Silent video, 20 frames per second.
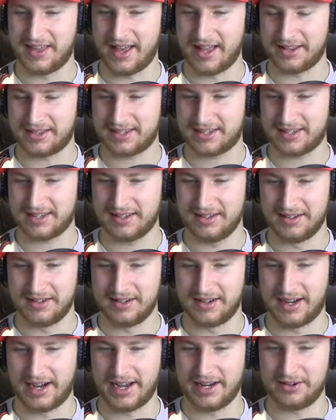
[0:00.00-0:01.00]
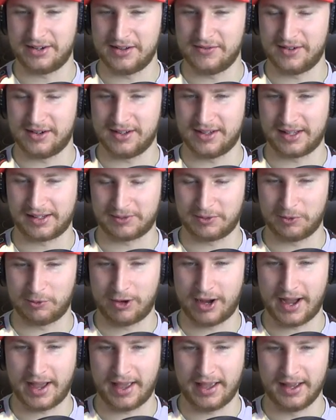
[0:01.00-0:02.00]
that I don't even like
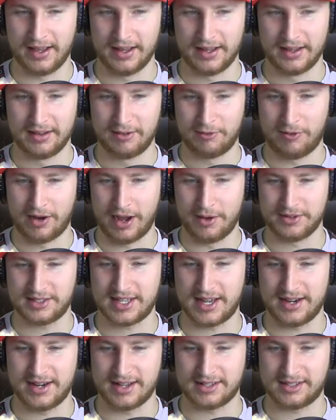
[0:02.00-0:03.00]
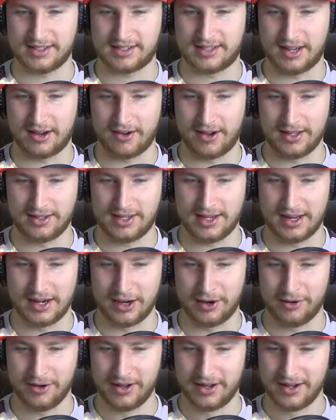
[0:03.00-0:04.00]
why? Why was that necessary,
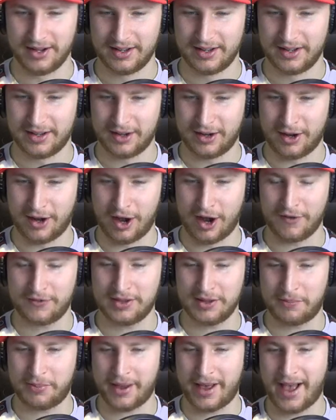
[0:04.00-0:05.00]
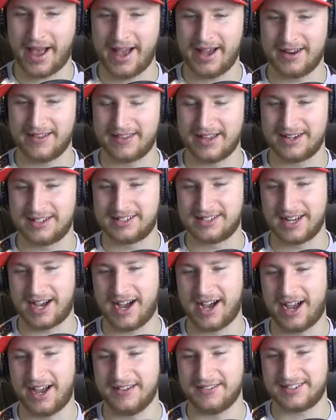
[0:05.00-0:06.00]
Tino? Off the pad and then
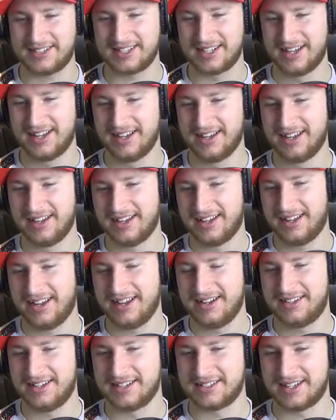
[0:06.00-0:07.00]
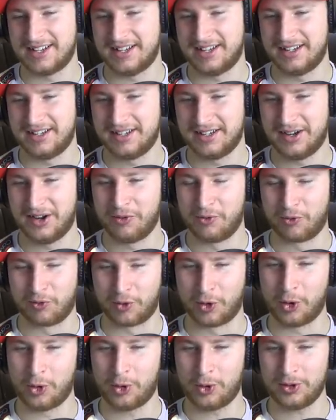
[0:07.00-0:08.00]
dives and does a, a
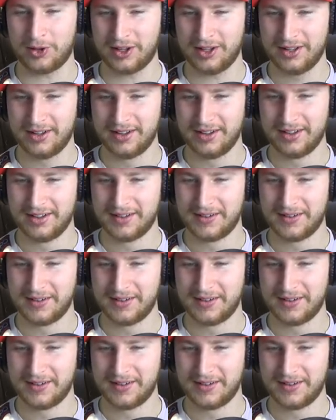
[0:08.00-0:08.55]
roll.